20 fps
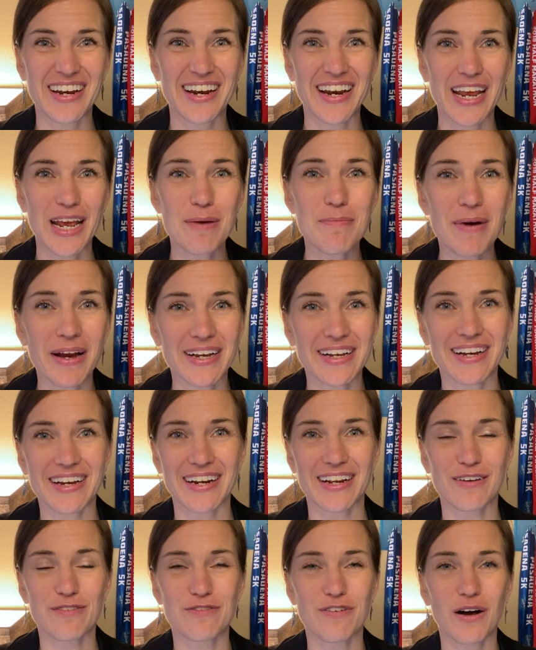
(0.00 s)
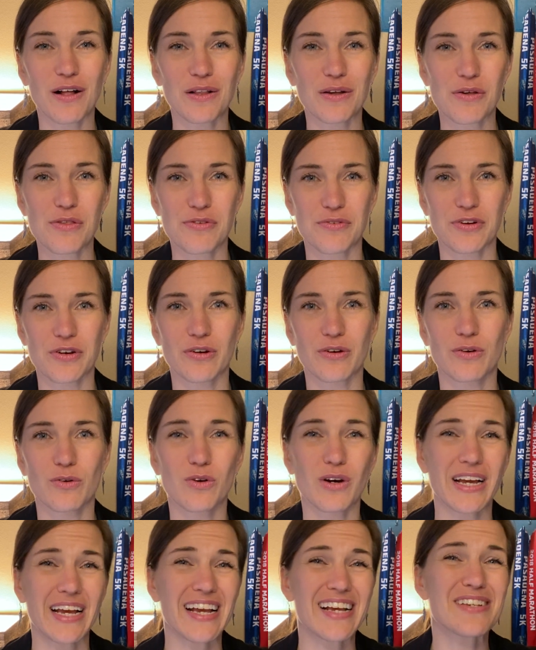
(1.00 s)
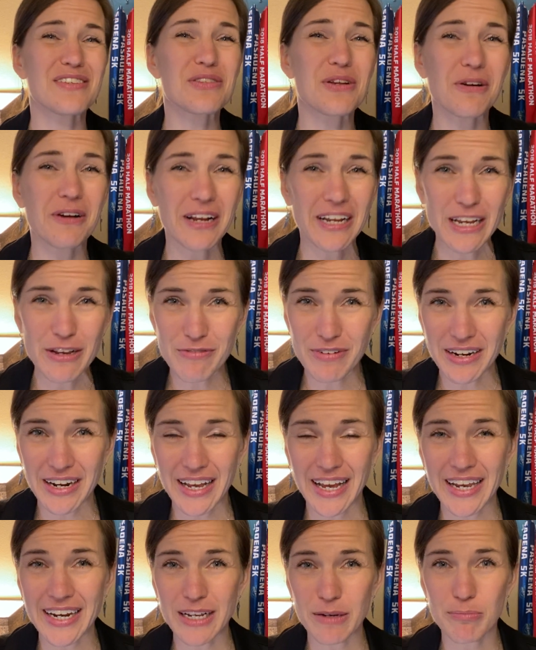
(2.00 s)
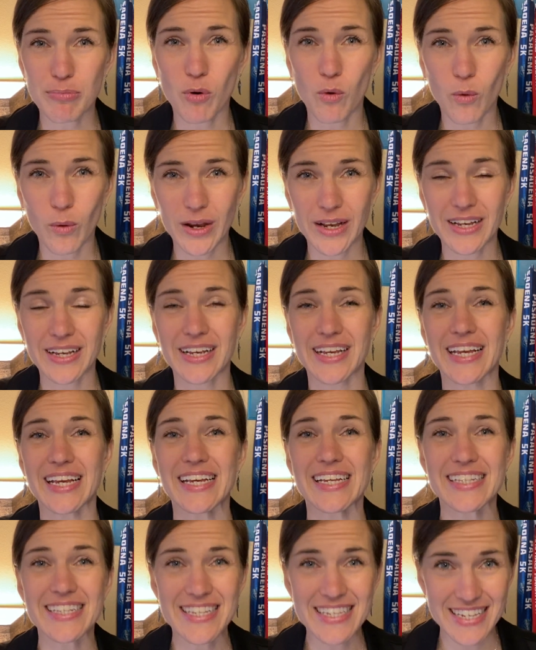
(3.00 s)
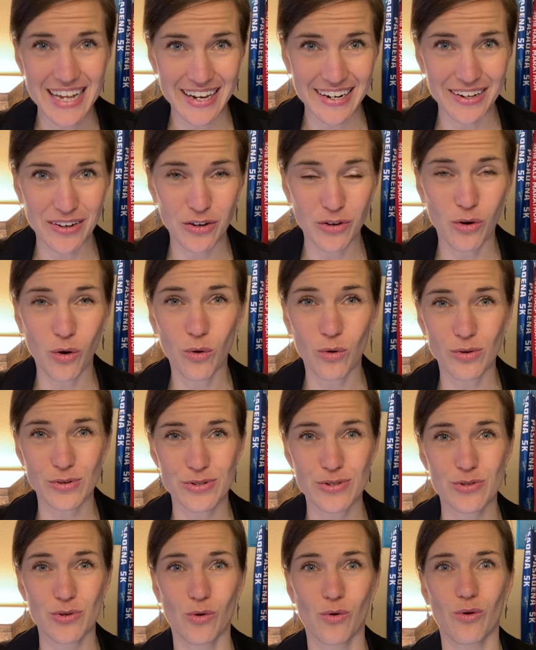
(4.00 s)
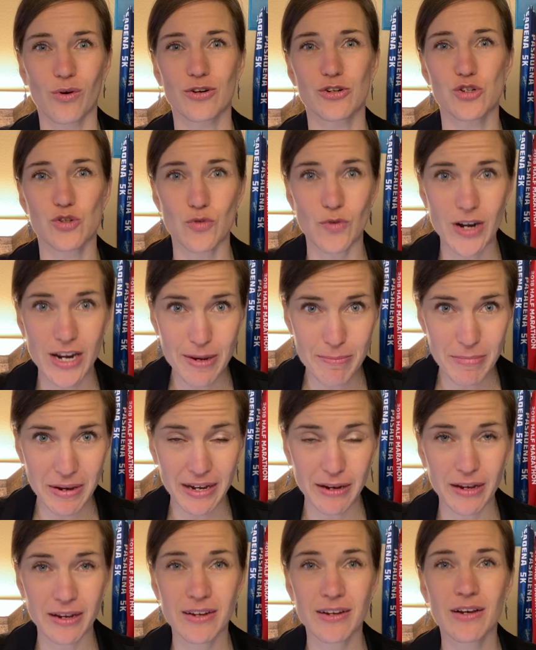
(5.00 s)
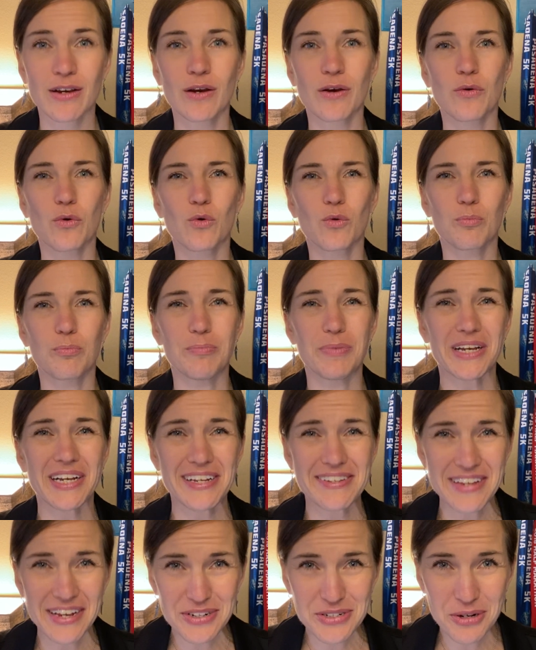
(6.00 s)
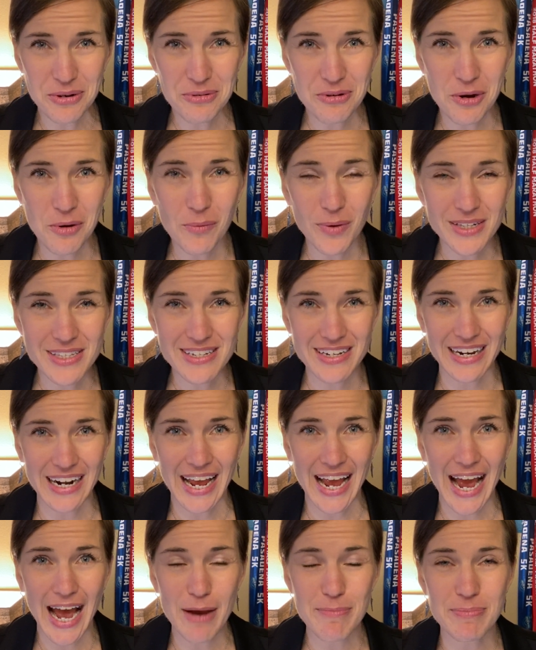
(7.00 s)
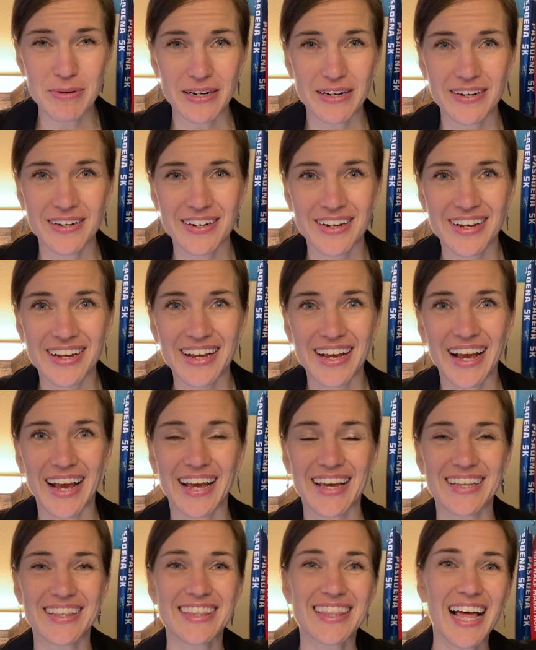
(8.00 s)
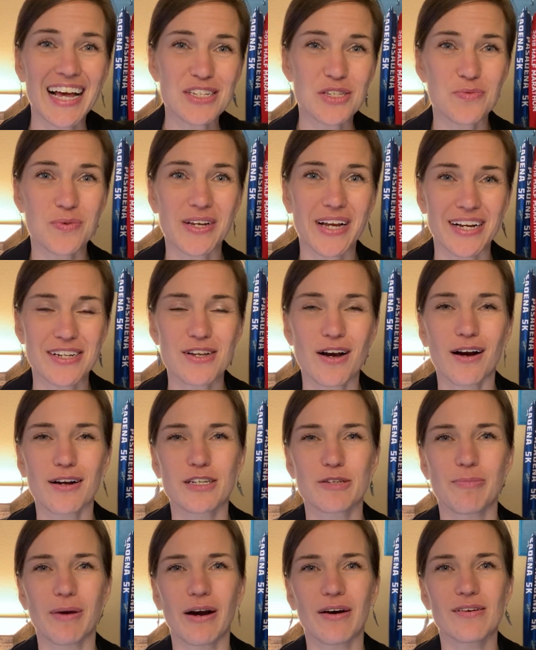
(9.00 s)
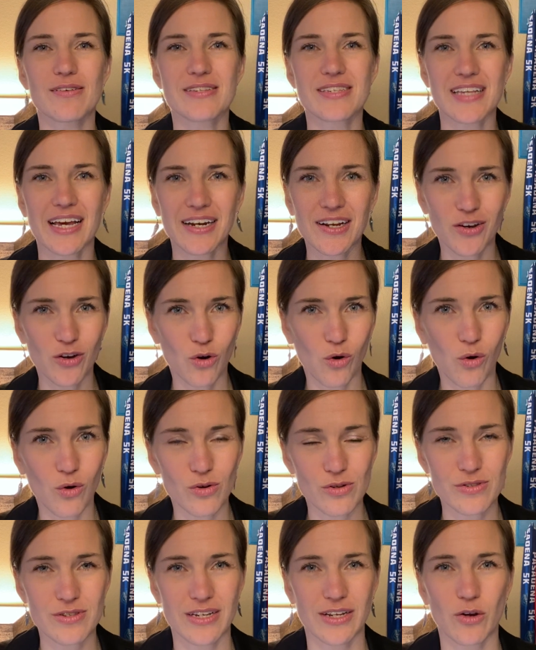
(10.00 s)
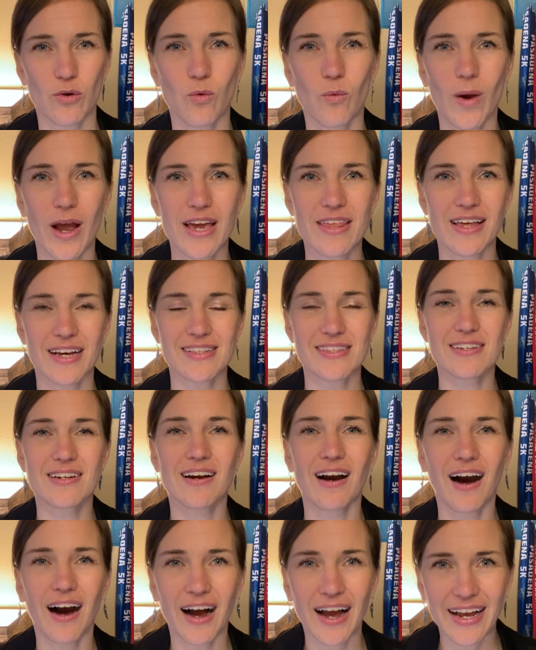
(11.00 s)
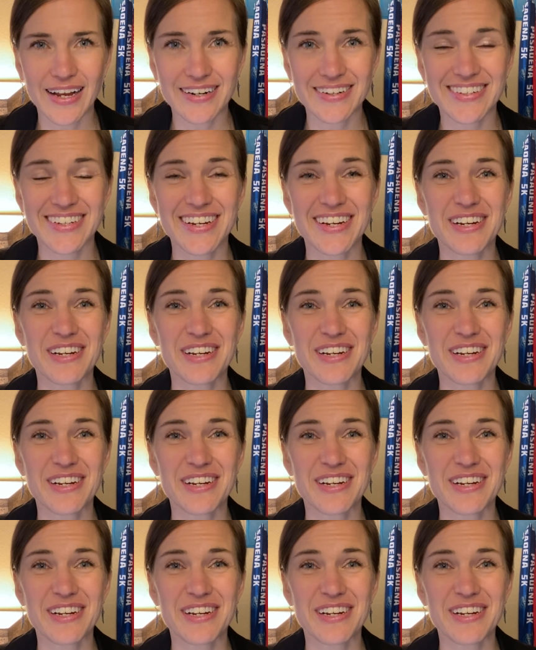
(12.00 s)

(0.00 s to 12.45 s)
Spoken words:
am I gonna follow through? Is there even any point in setting goals or dreaming? Because I don't know what's gonna happen. And last week I talked about setting goals in a way that's kind